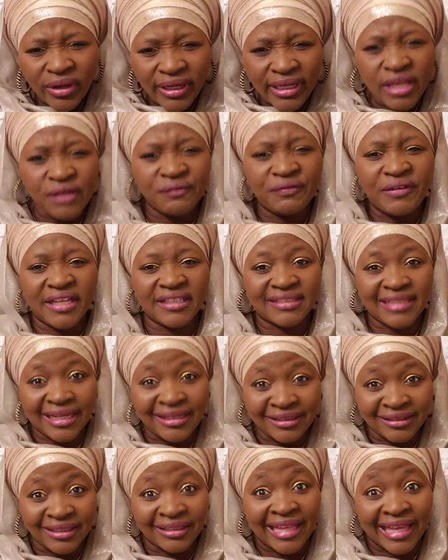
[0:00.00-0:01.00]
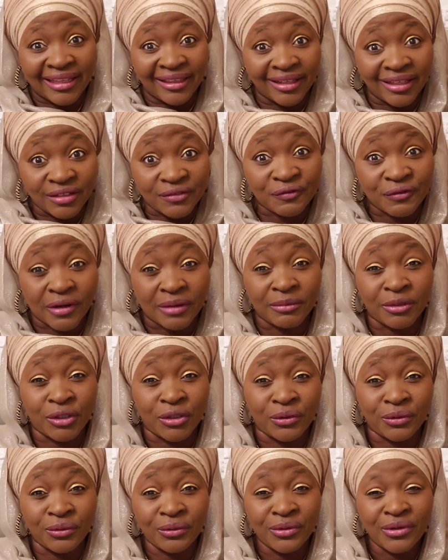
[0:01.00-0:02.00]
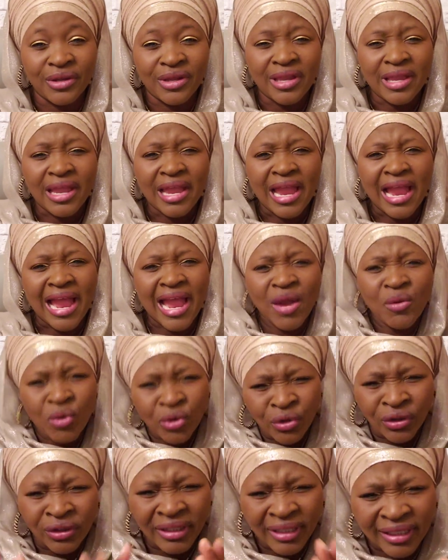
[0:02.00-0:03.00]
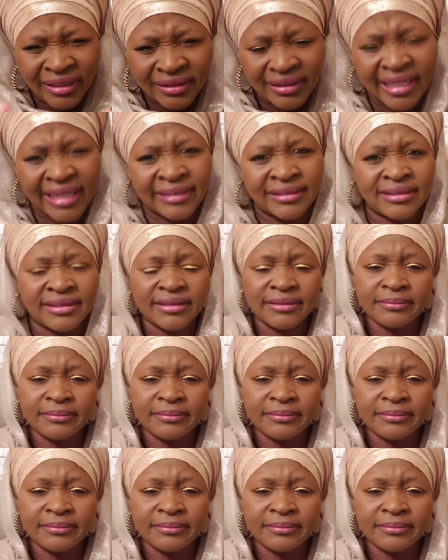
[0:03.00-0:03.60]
If there's anything I learned from you, I want to learn that.